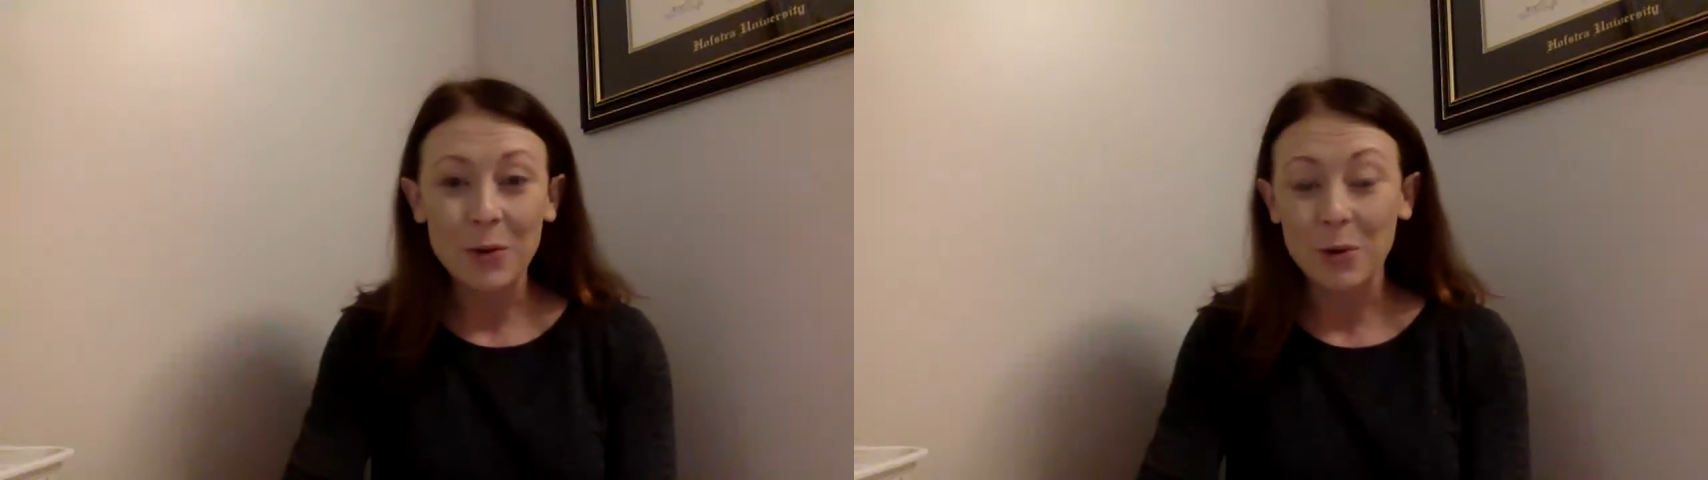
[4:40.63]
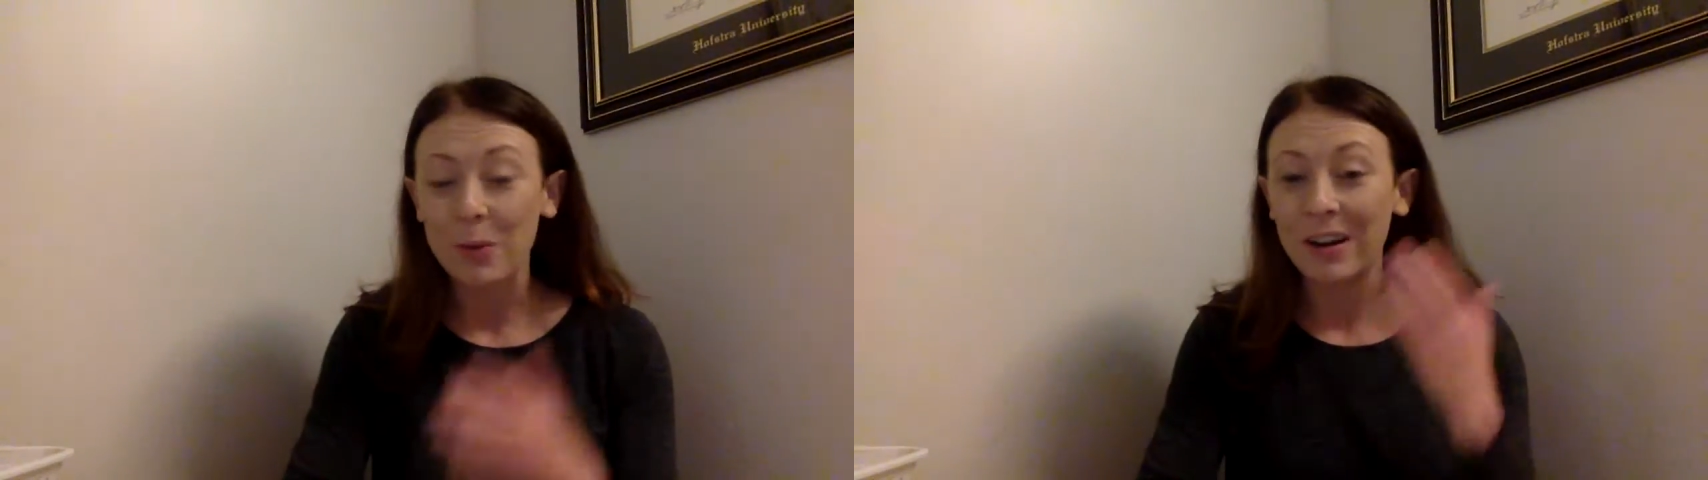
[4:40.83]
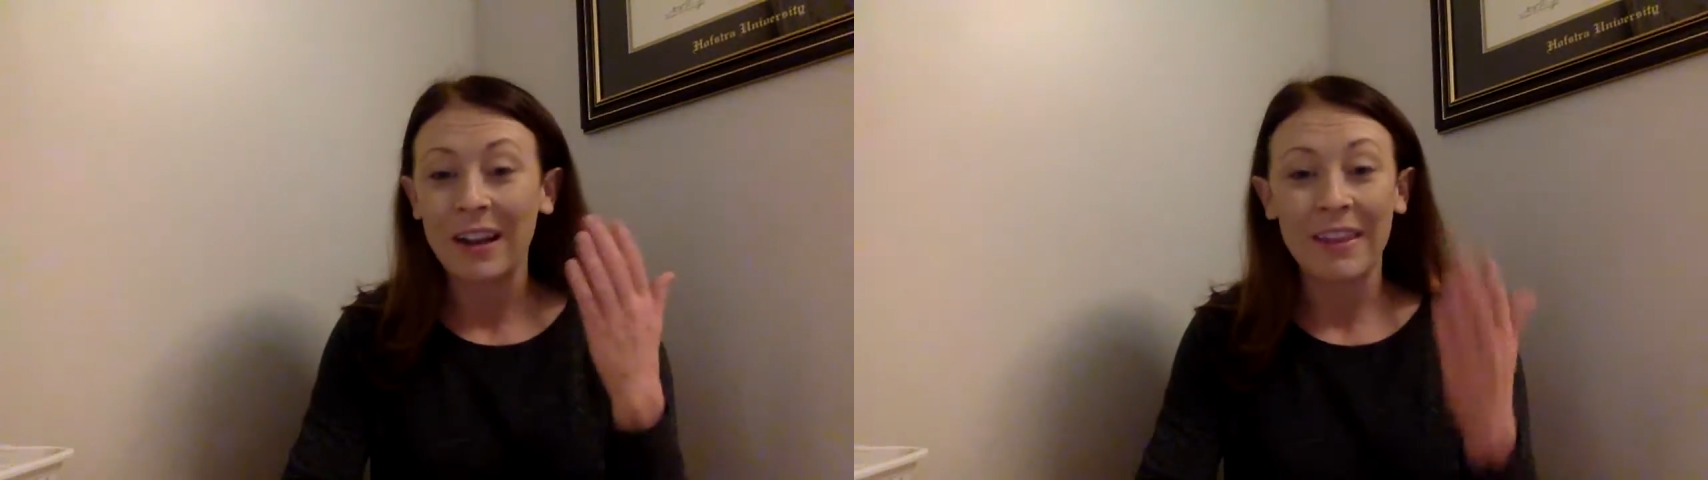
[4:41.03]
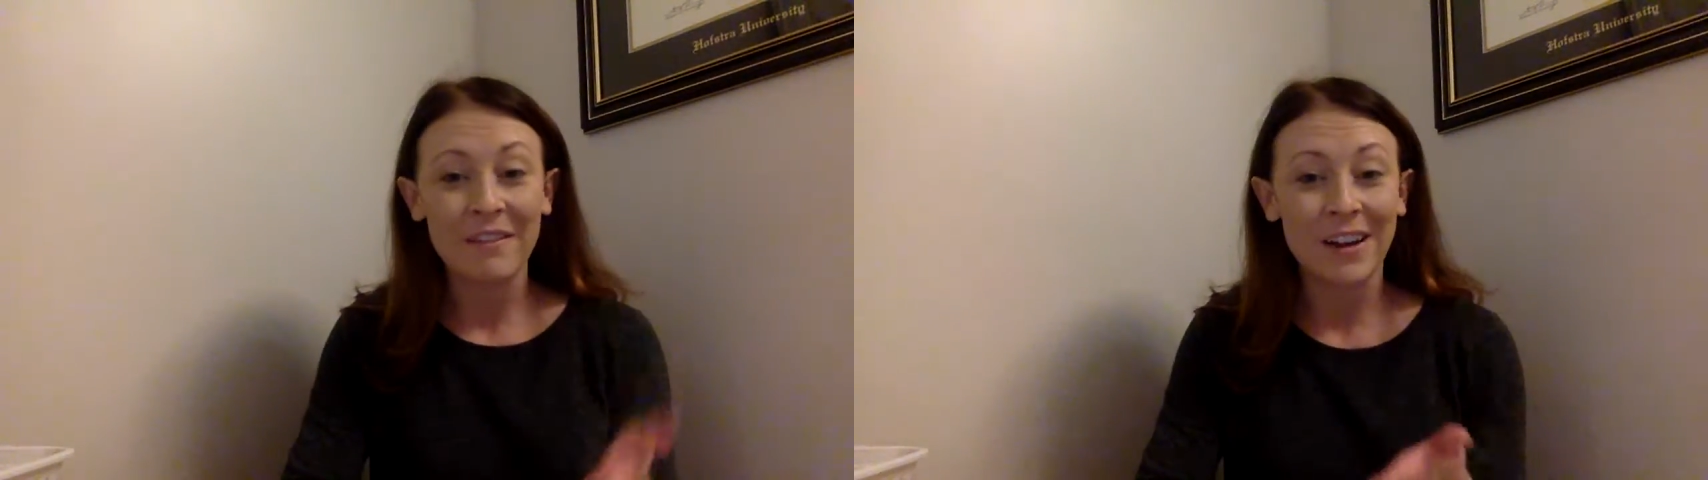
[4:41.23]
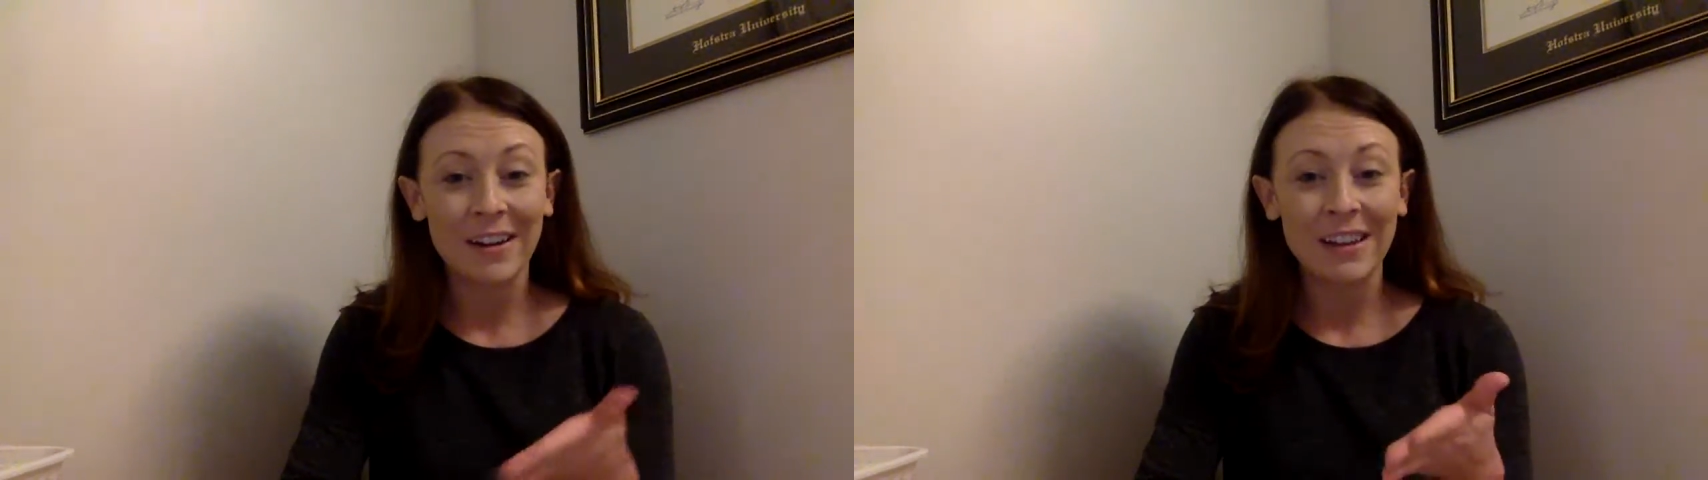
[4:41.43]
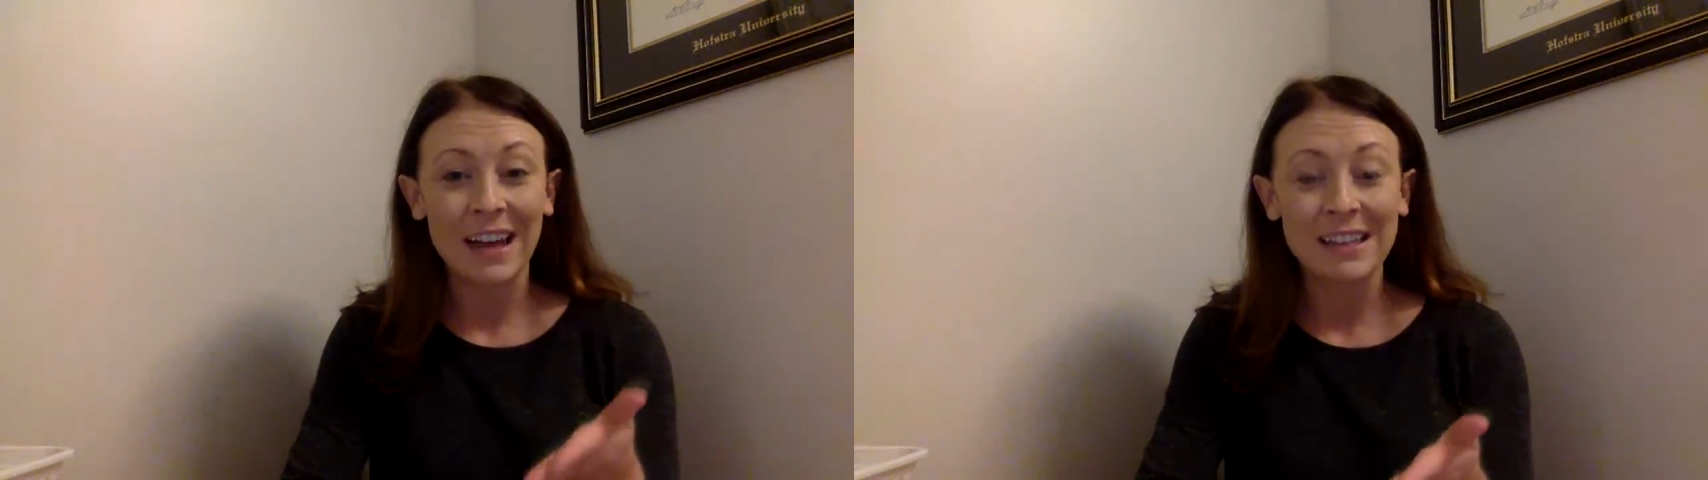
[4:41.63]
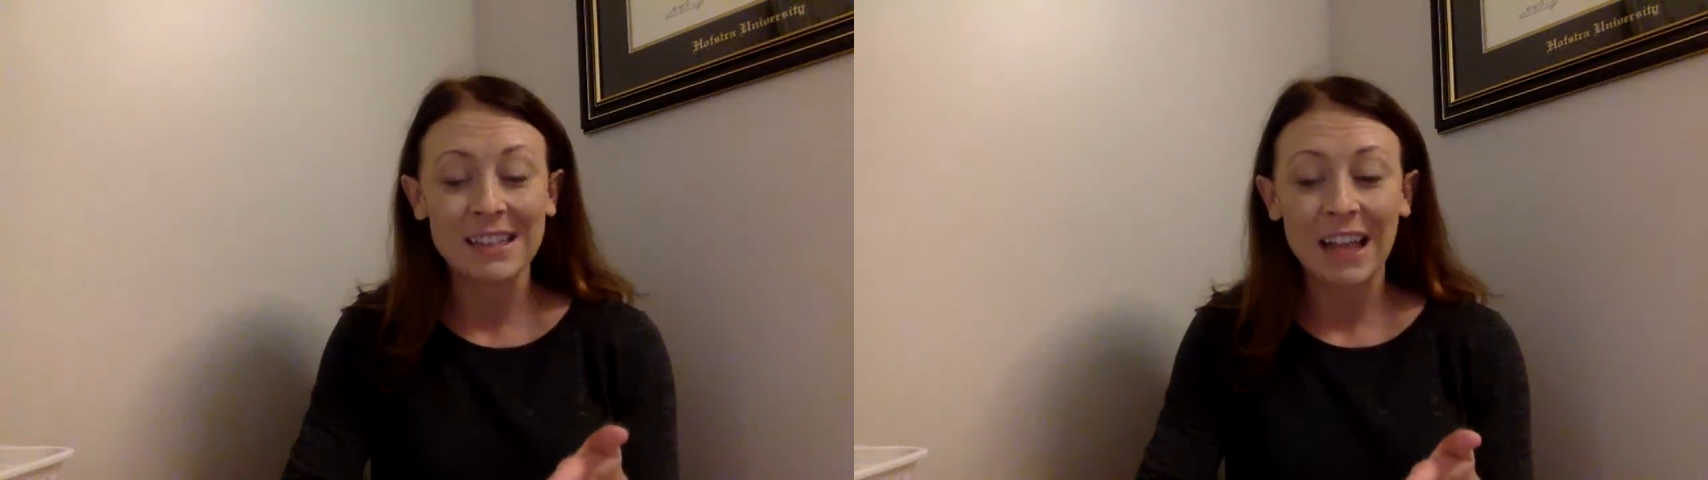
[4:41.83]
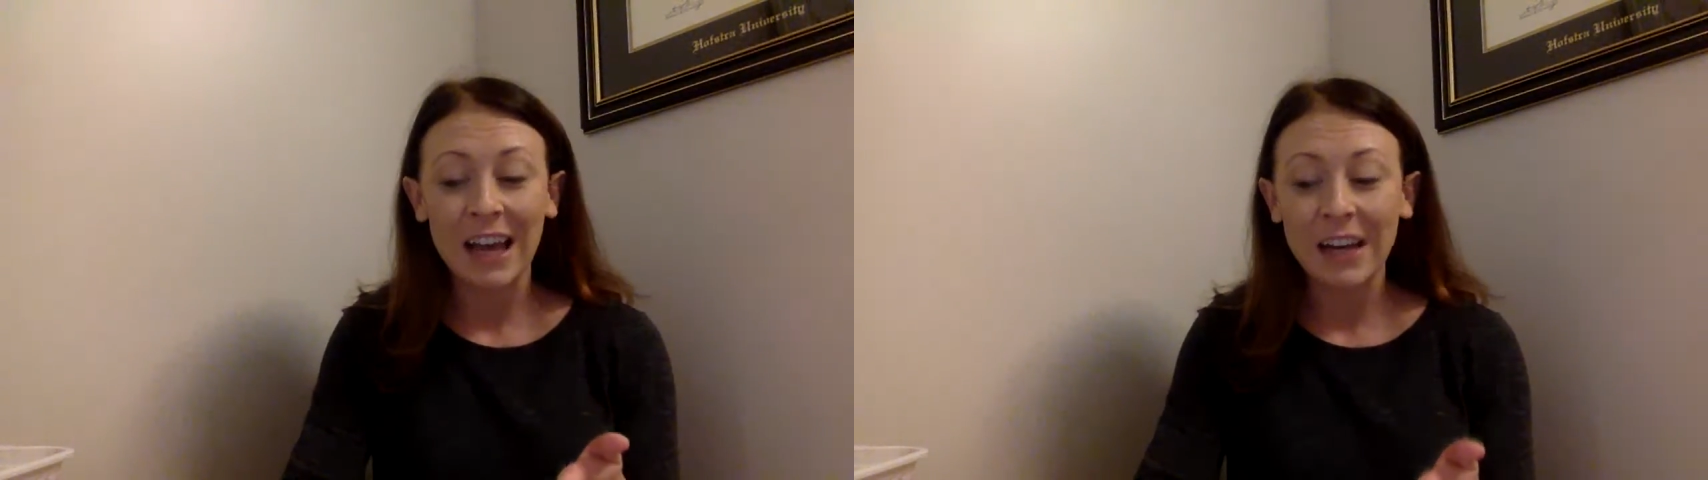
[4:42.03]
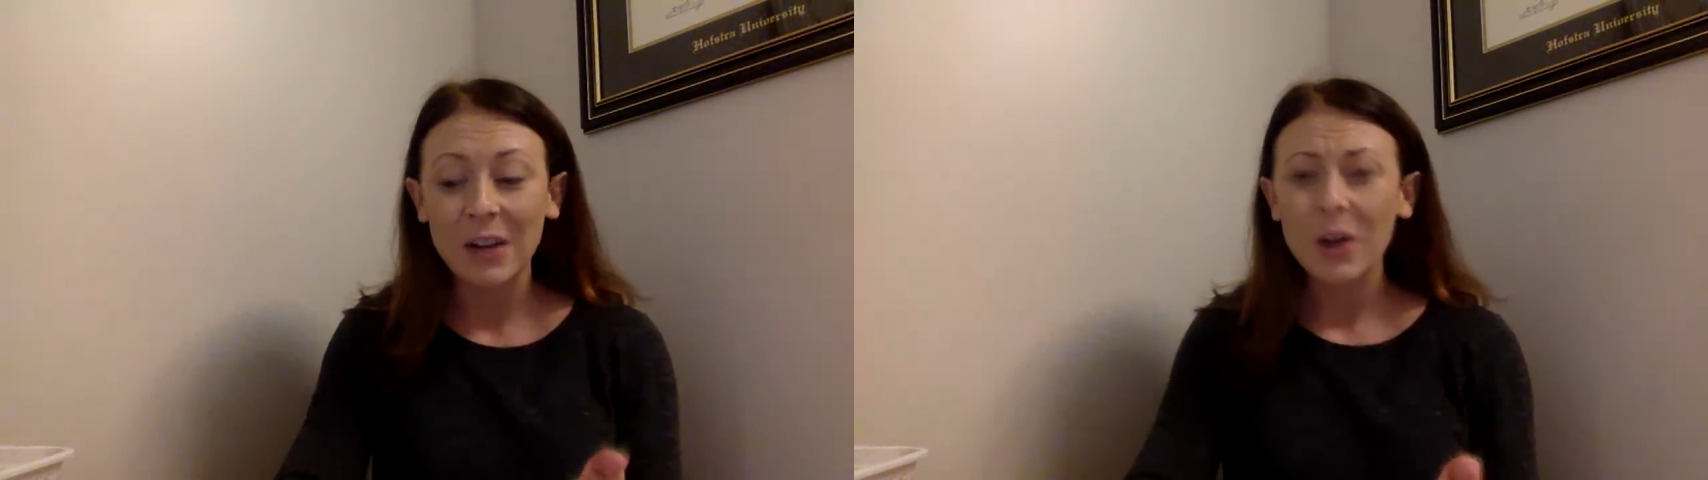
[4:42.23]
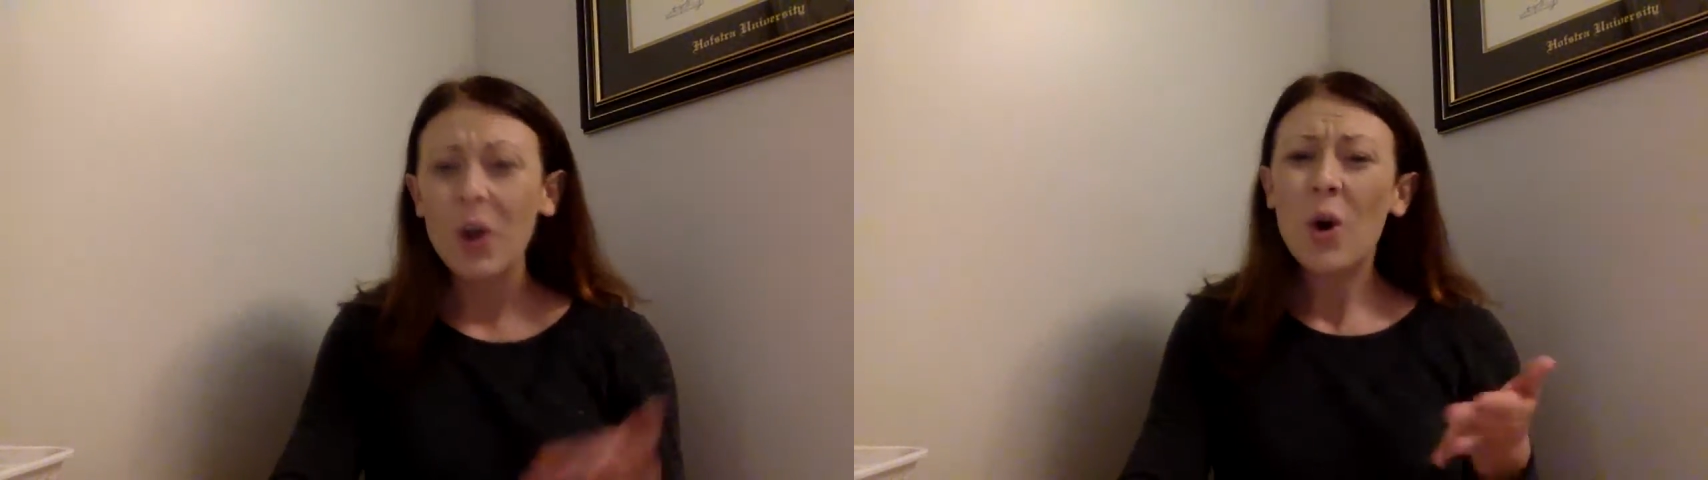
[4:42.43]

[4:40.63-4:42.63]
You could put it on that very last slide.